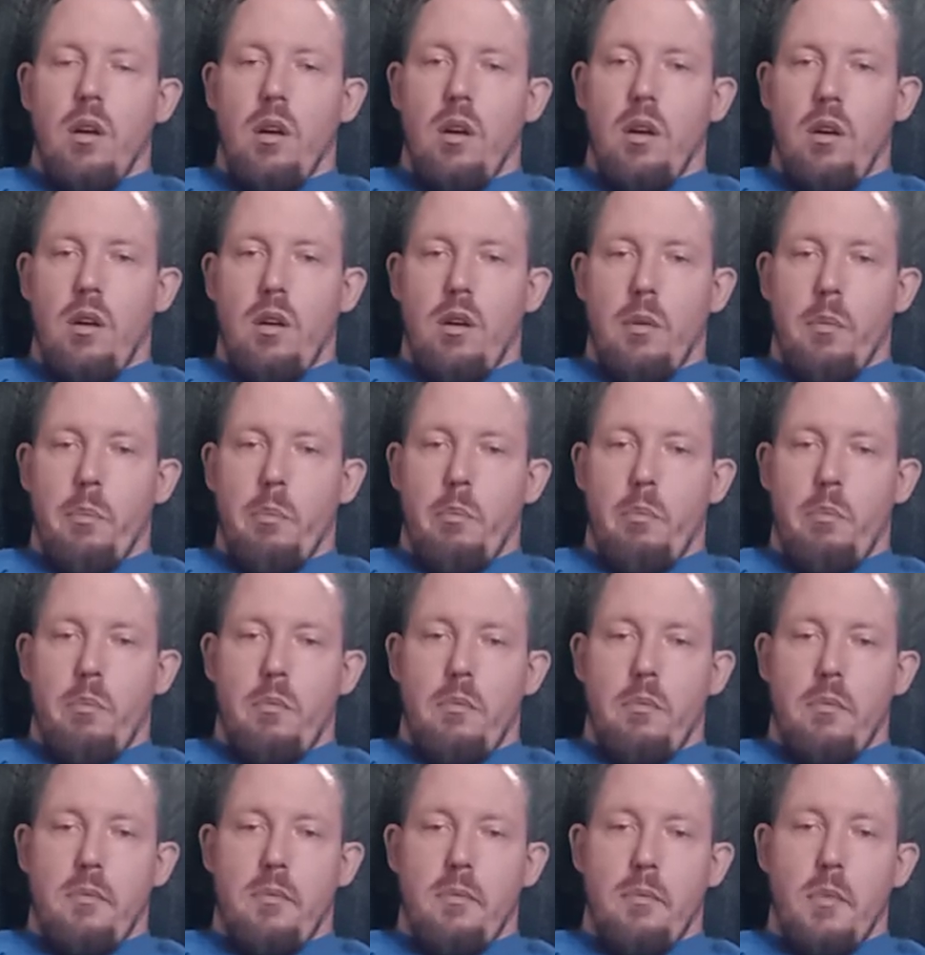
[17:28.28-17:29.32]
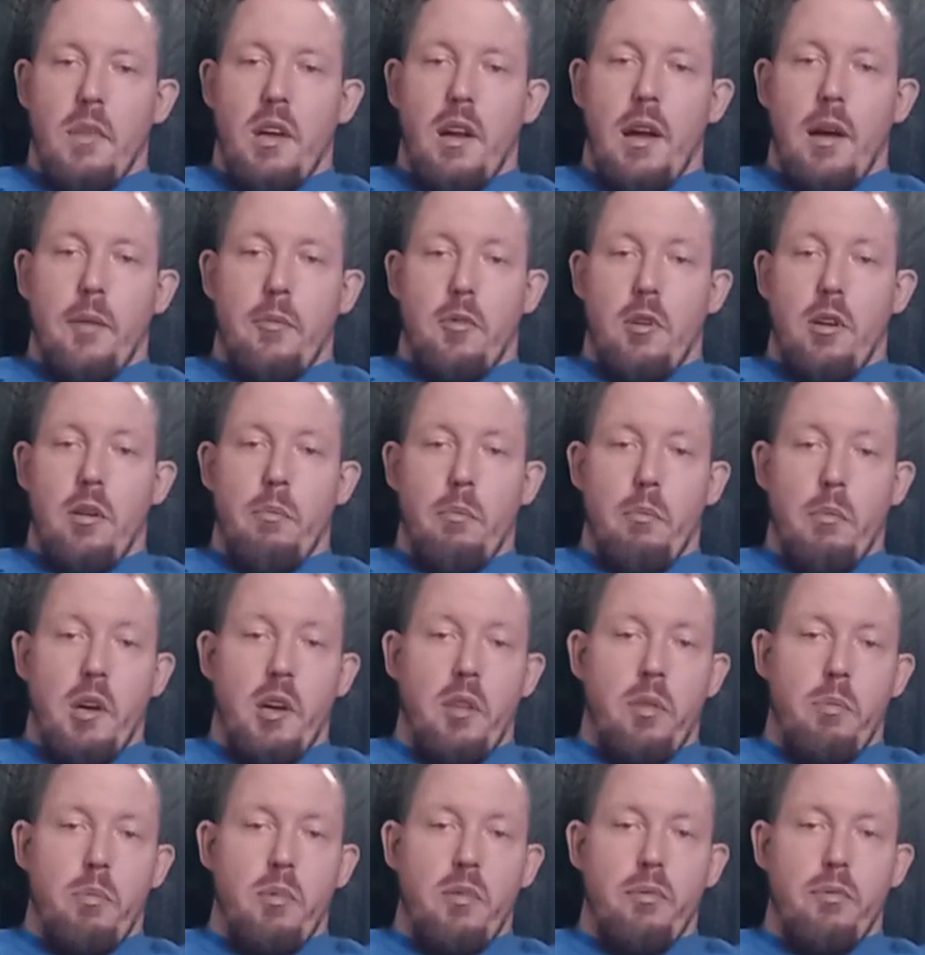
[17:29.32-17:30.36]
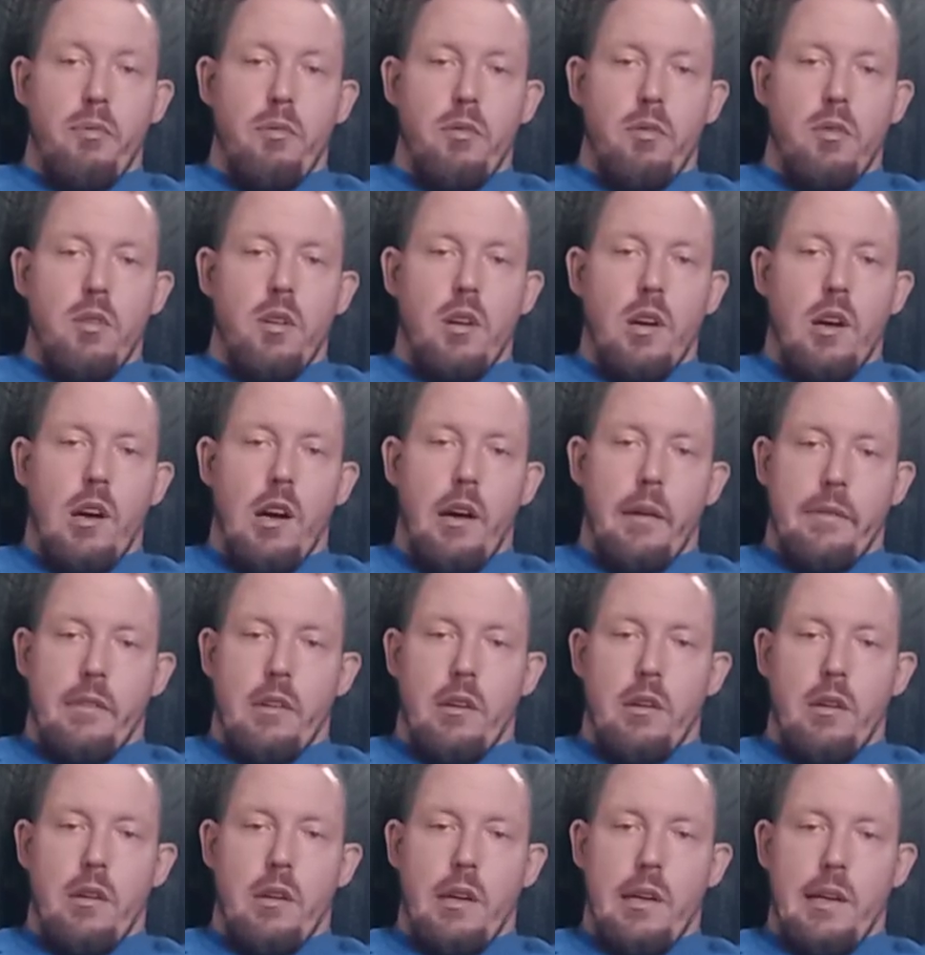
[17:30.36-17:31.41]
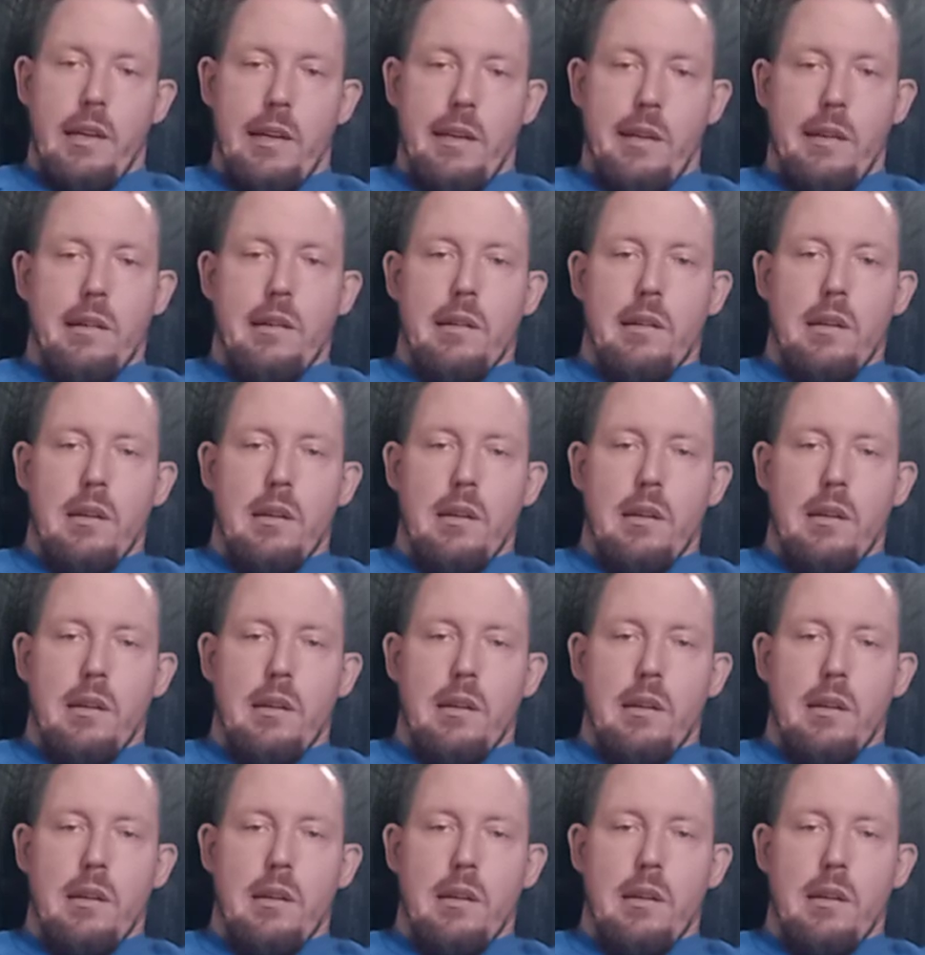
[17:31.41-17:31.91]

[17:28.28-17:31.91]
man, I've done meth before. I've done